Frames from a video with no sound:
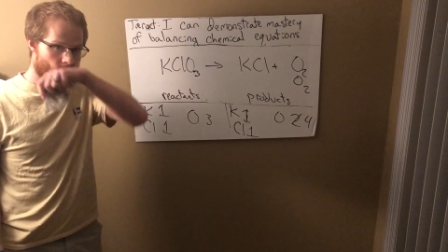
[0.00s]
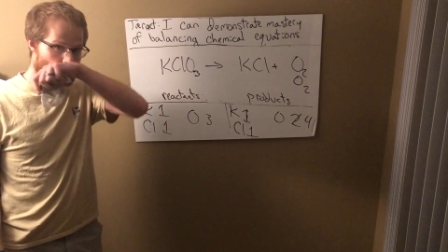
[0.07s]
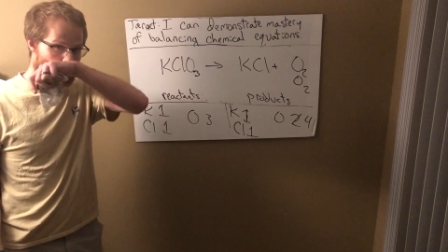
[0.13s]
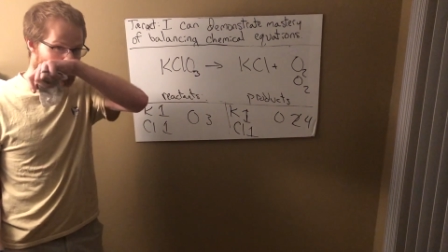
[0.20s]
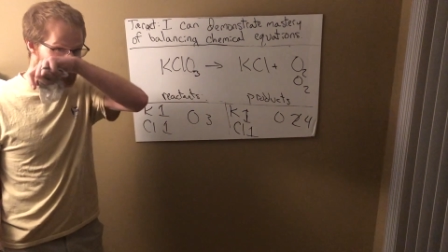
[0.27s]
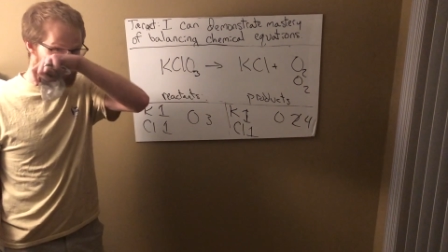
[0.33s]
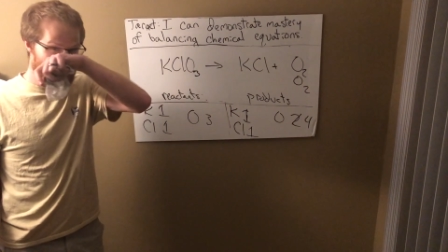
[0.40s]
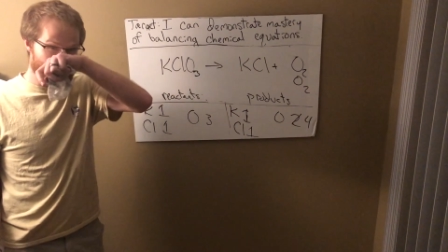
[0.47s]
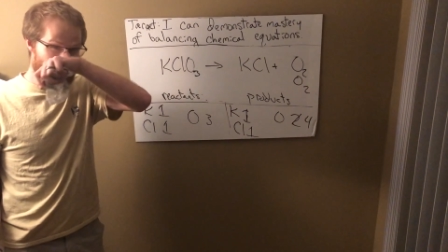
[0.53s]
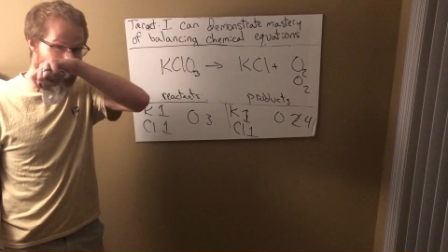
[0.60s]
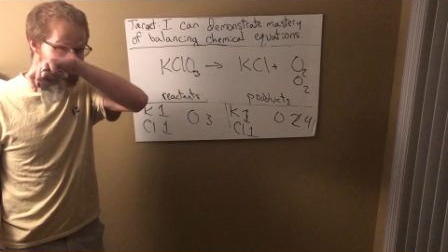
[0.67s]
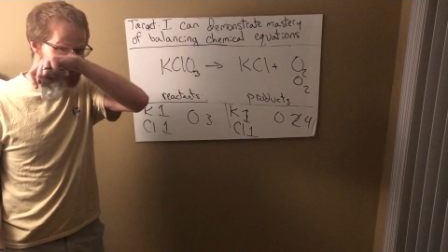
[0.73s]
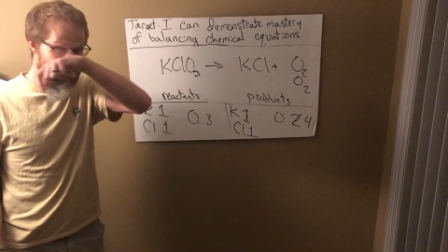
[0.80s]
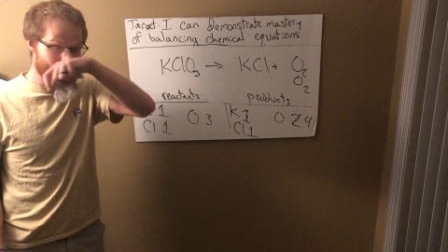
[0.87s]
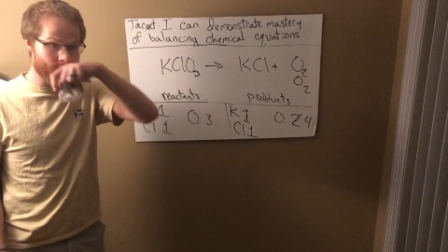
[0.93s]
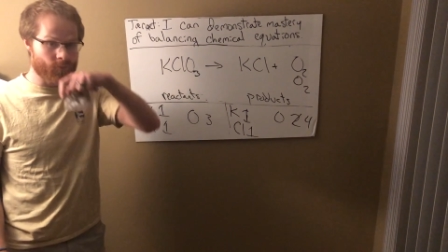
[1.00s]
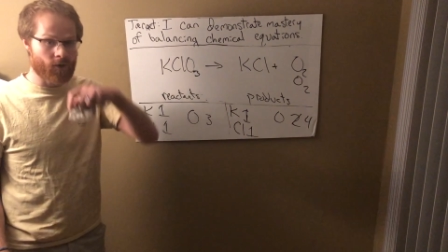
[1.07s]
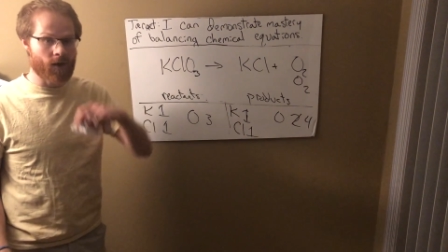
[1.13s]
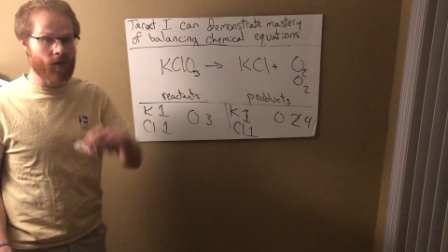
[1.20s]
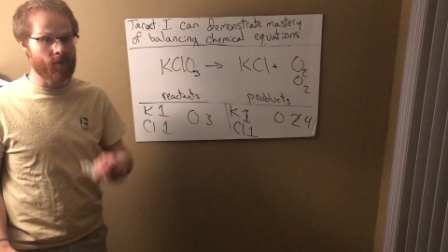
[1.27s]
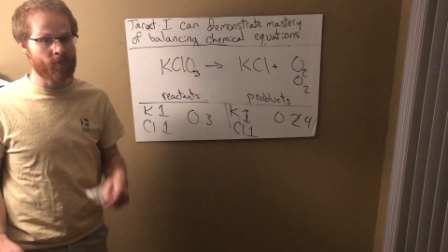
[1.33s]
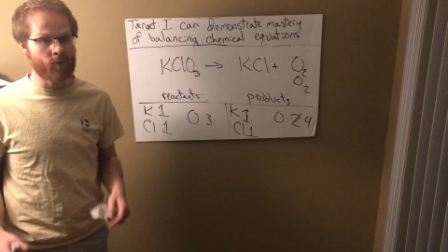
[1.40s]
When we're balancing a
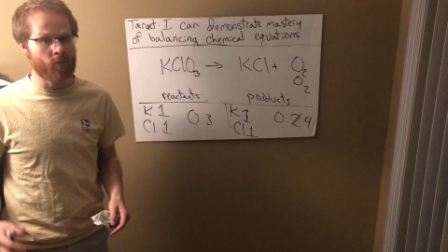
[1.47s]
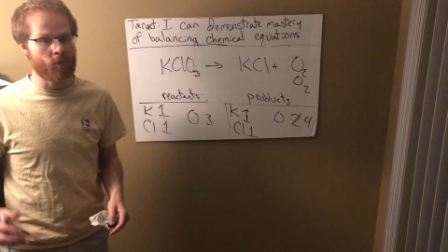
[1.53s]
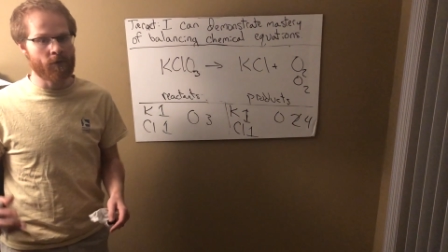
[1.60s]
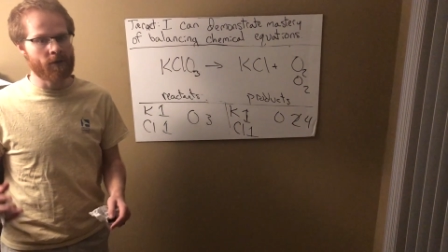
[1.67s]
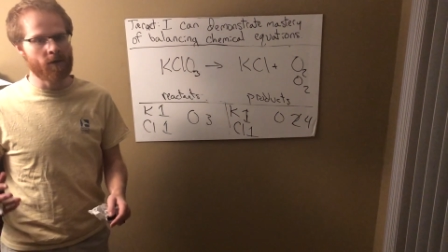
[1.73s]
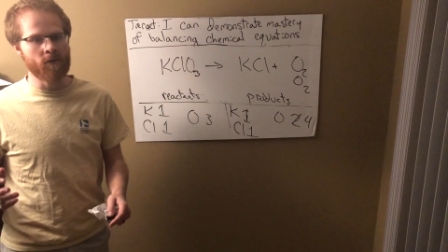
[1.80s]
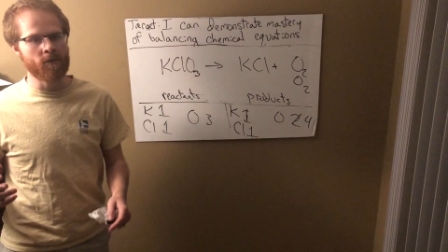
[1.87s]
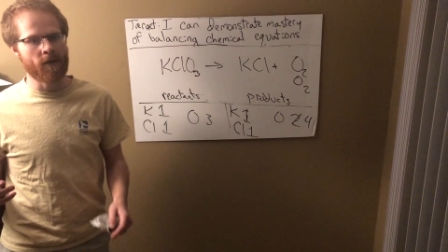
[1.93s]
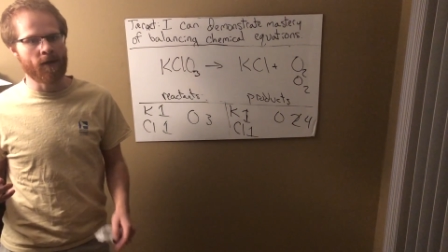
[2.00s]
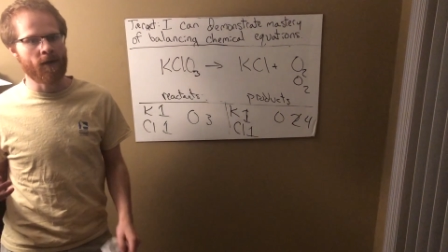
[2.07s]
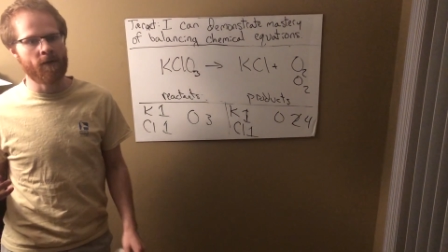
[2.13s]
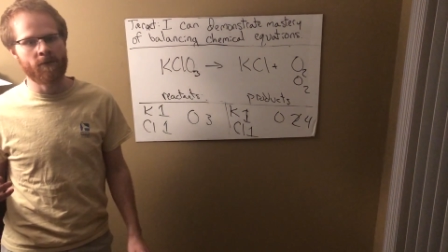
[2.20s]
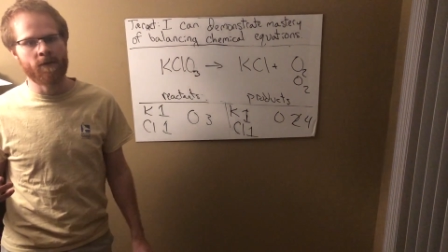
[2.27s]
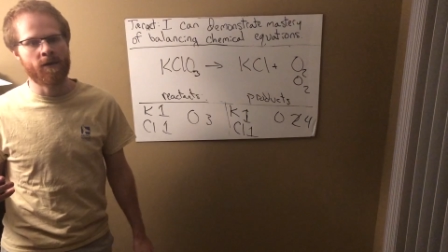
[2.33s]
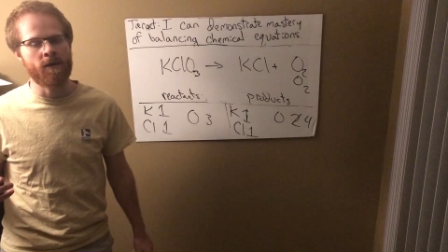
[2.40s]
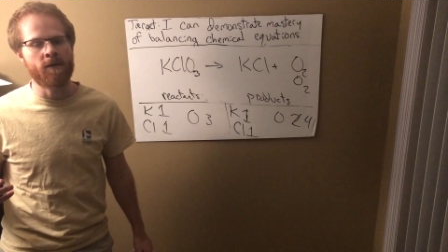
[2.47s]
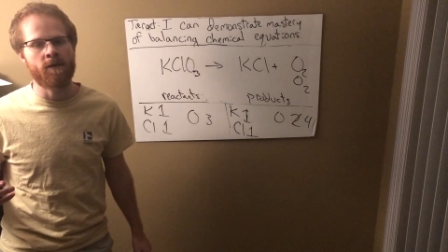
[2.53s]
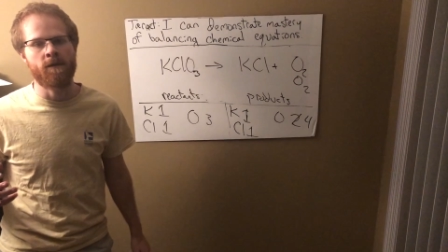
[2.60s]
problem, we don't have to get